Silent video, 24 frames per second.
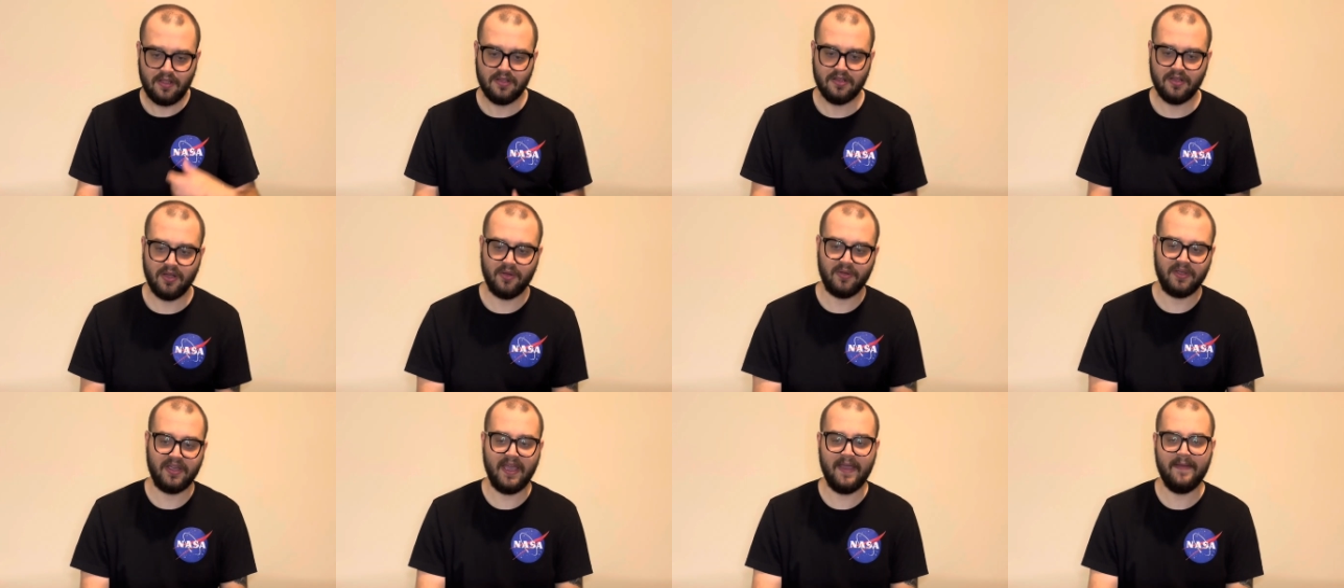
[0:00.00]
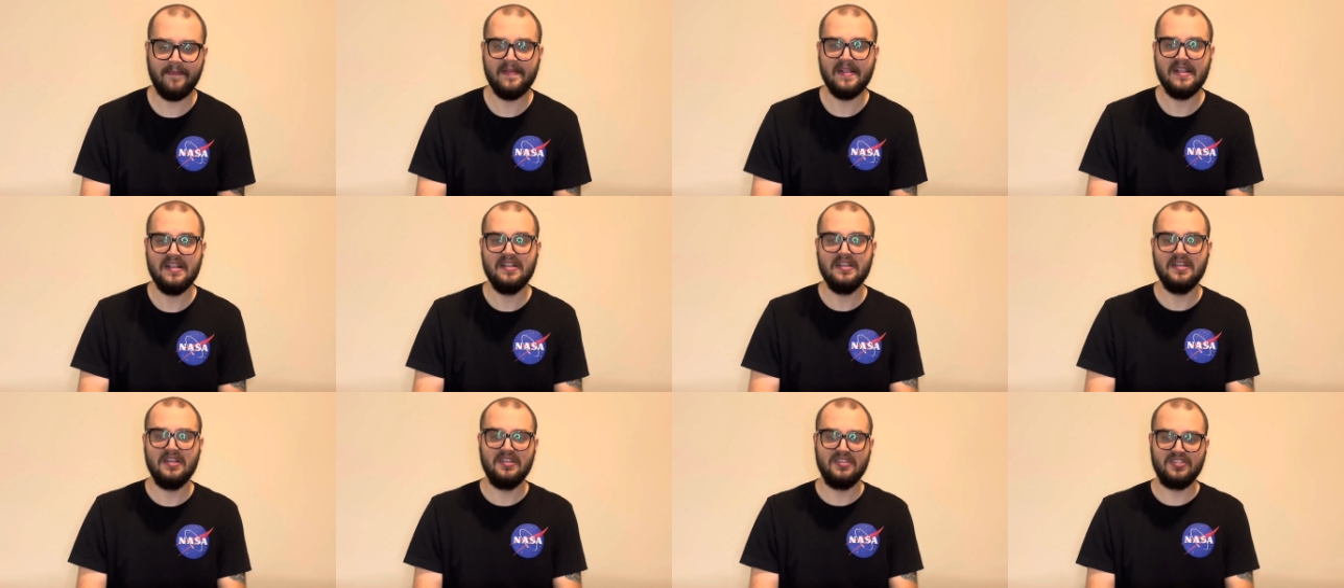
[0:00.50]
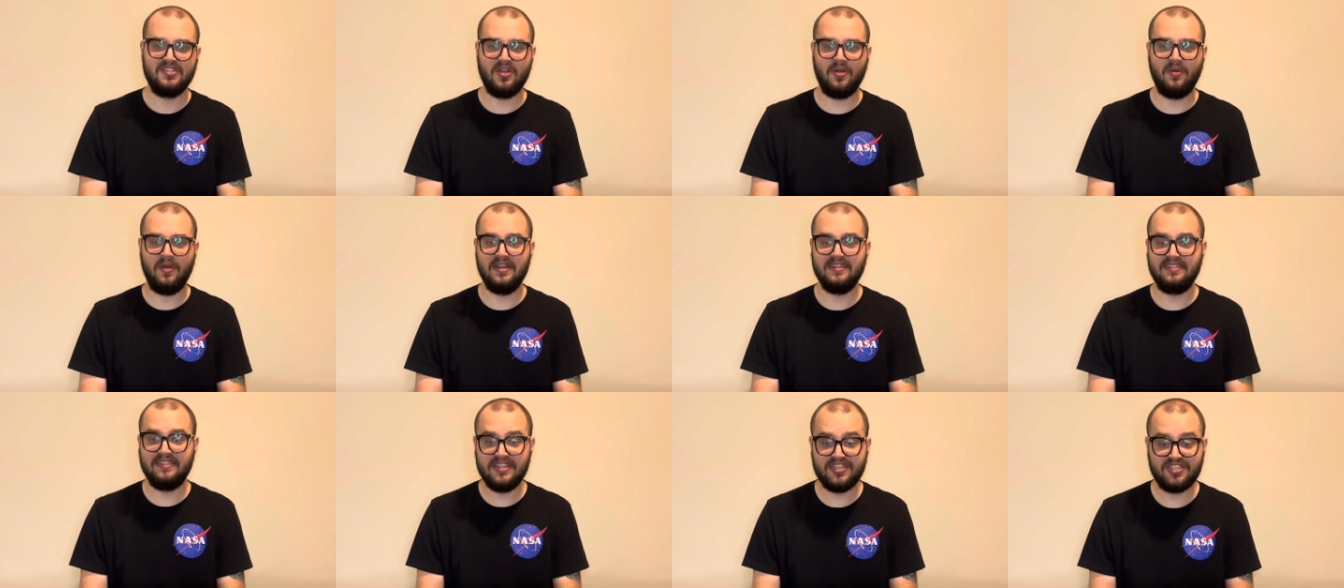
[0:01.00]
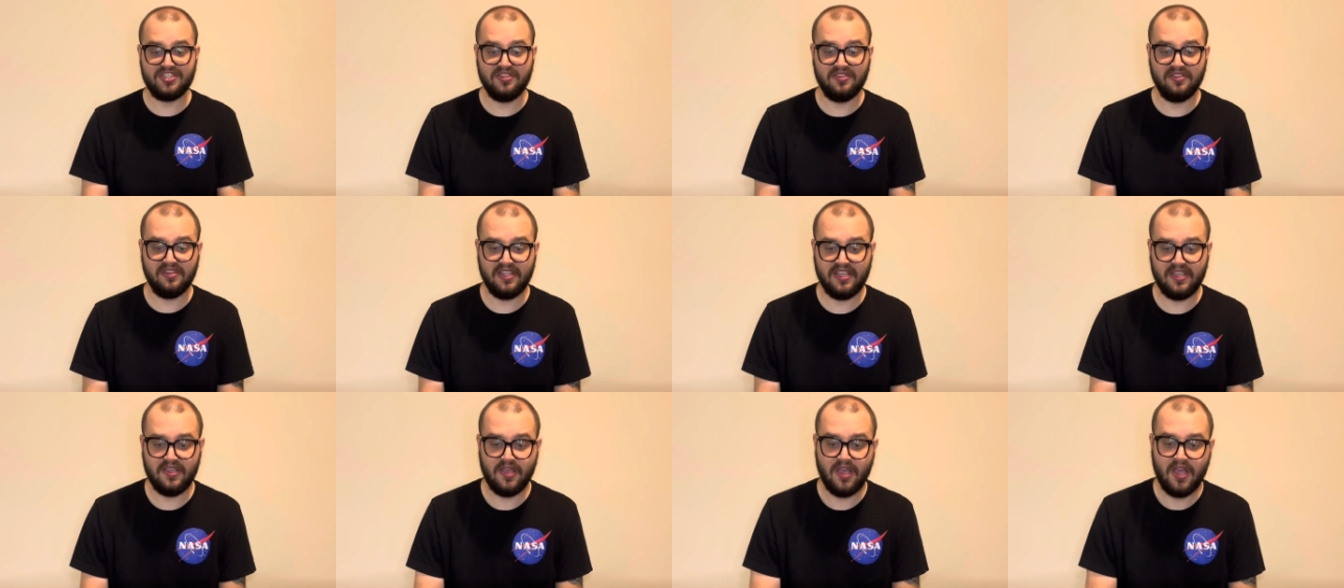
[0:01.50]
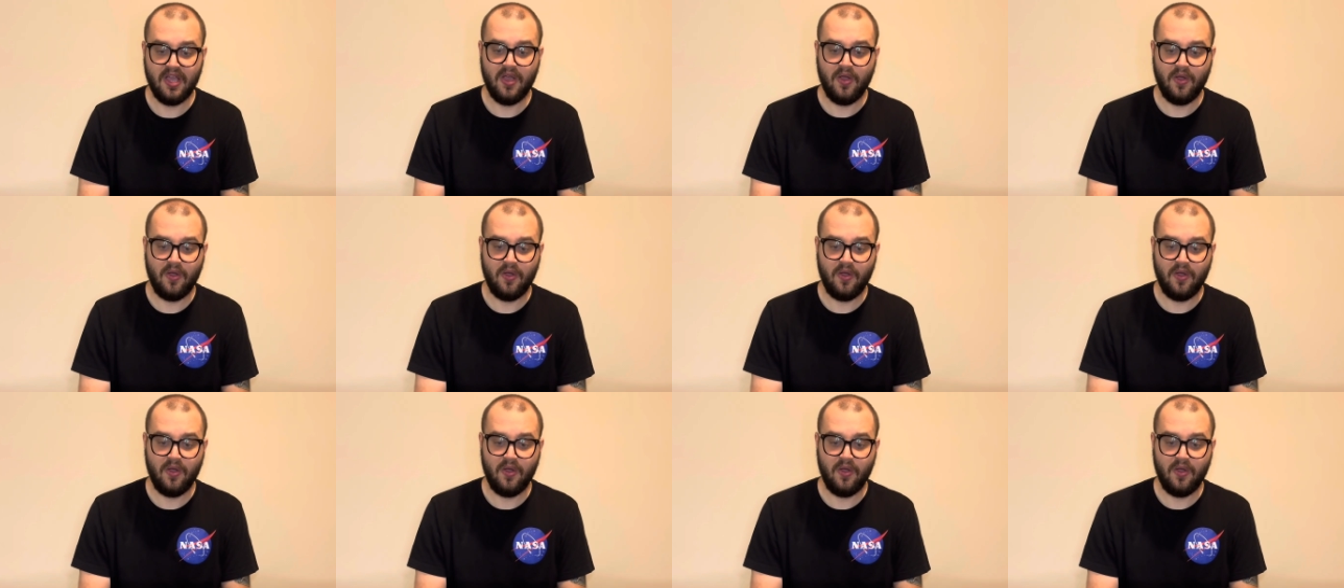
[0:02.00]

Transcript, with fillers: Okay. So additionally,